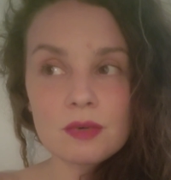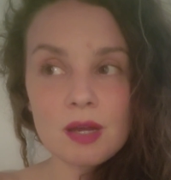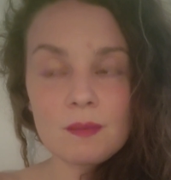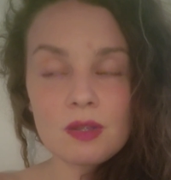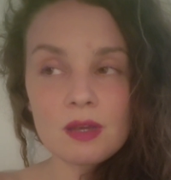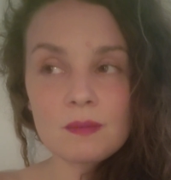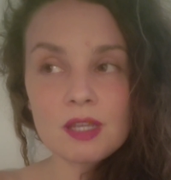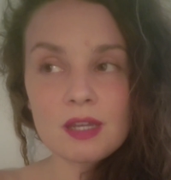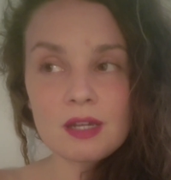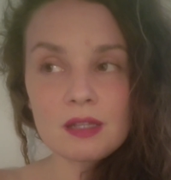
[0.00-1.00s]
I'm
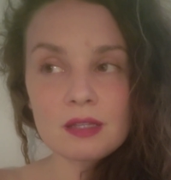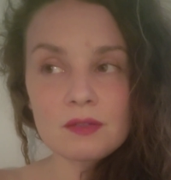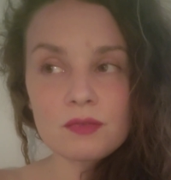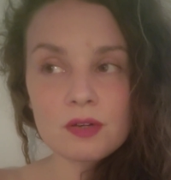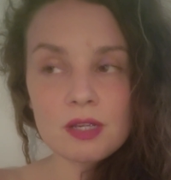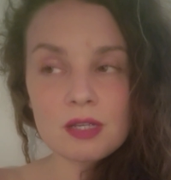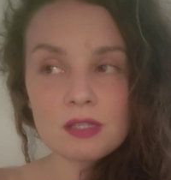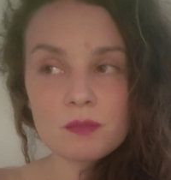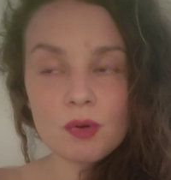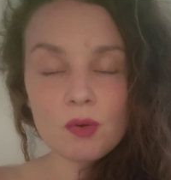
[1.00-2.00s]
getting the
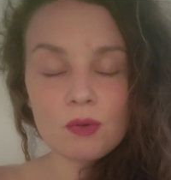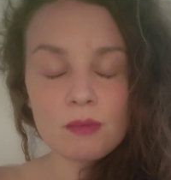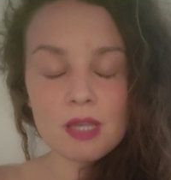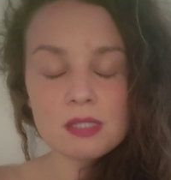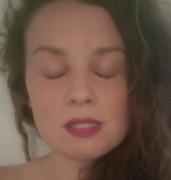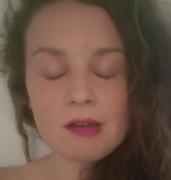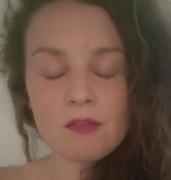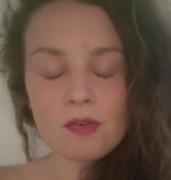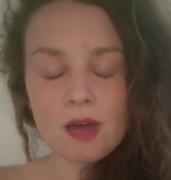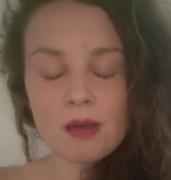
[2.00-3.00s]
phrase pull
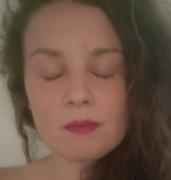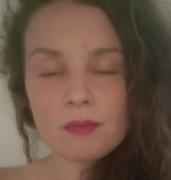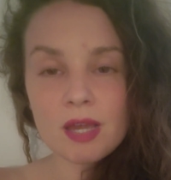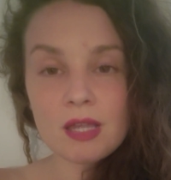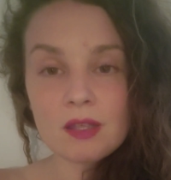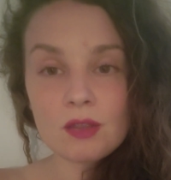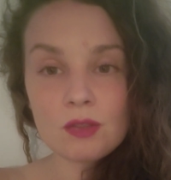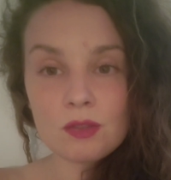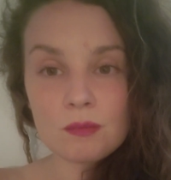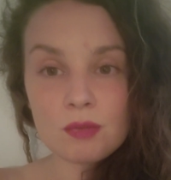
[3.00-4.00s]
myself up by
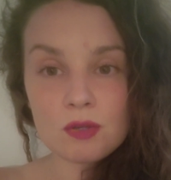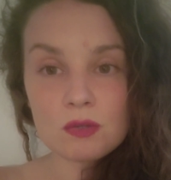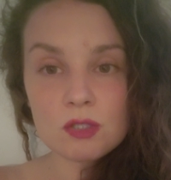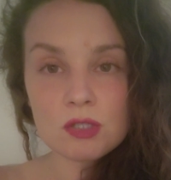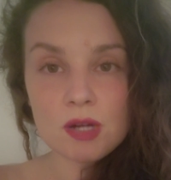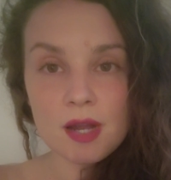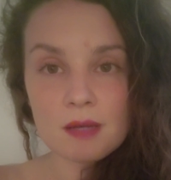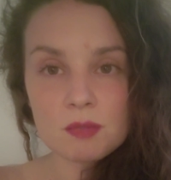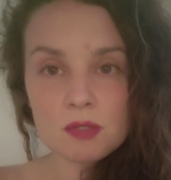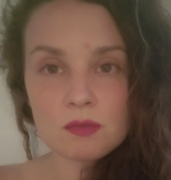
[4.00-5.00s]
the
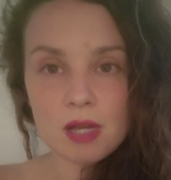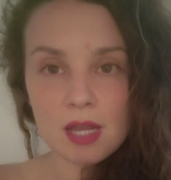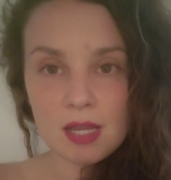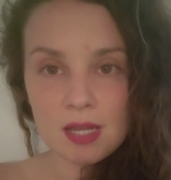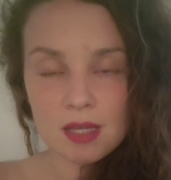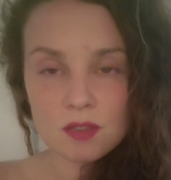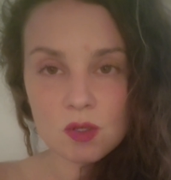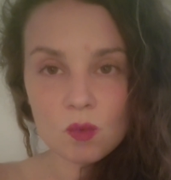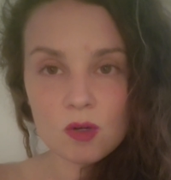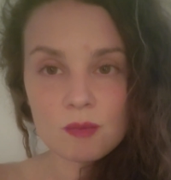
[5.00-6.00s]
bootstraps, right? As
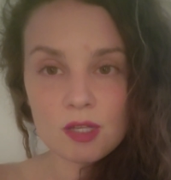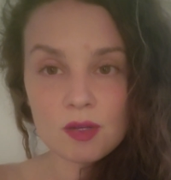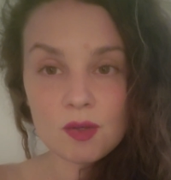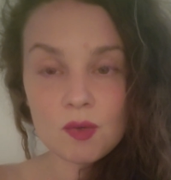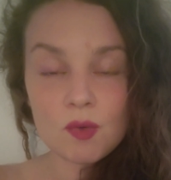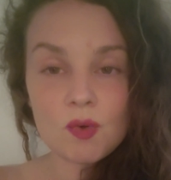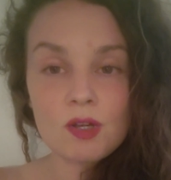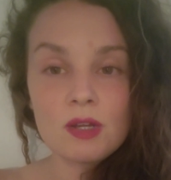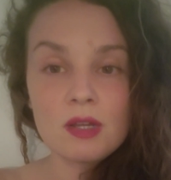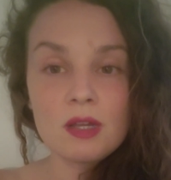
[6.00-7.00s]
a woman who
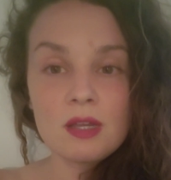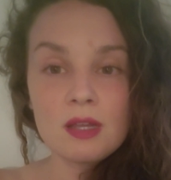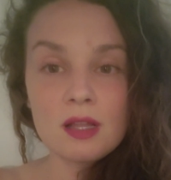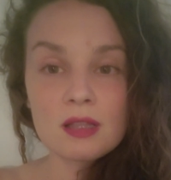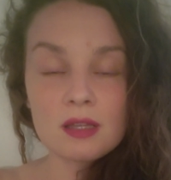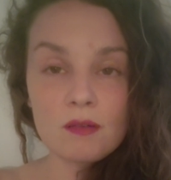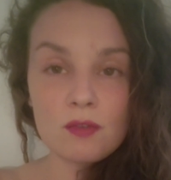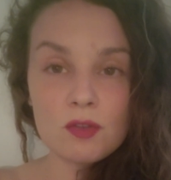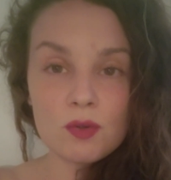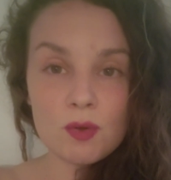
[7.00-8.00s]

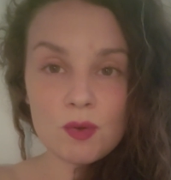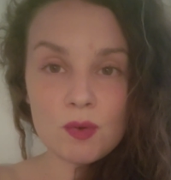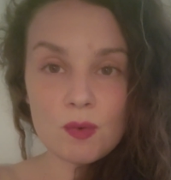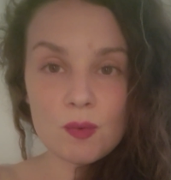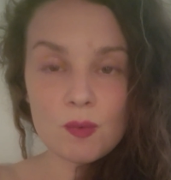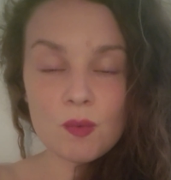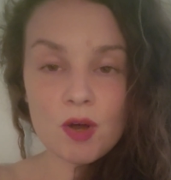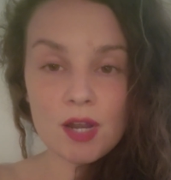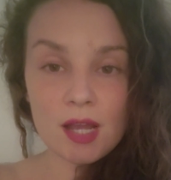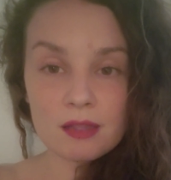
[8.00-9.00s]
lived through
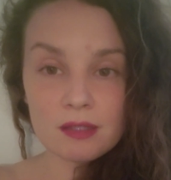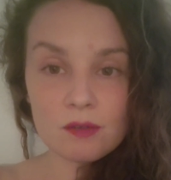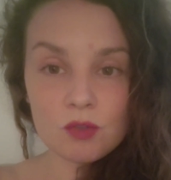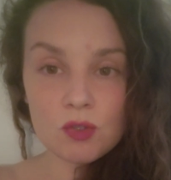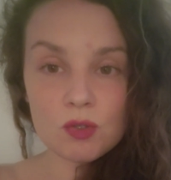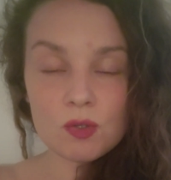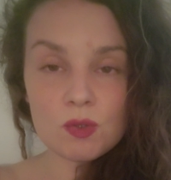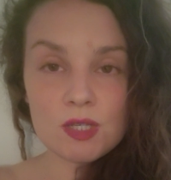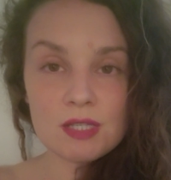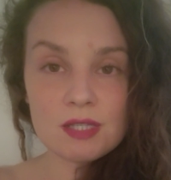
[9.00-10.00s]
what I lived through,
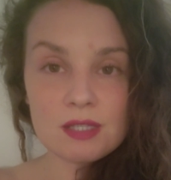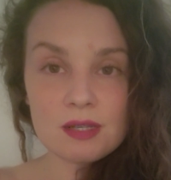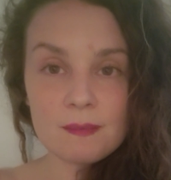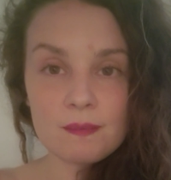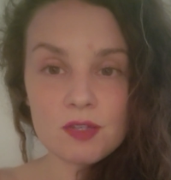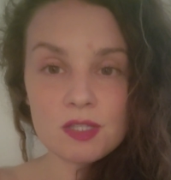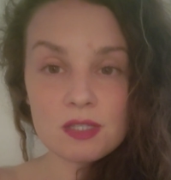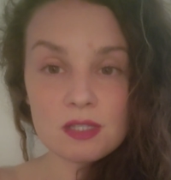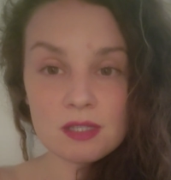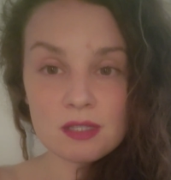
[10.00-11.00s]
this
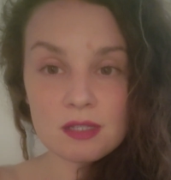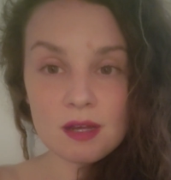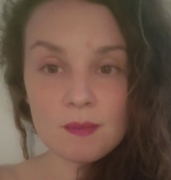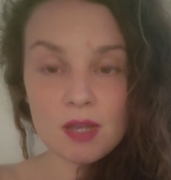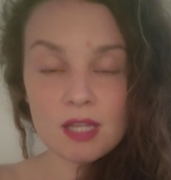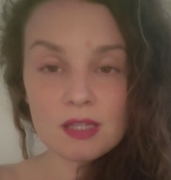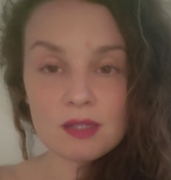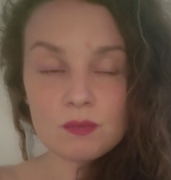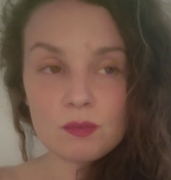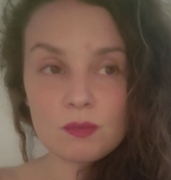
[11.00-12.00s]
system and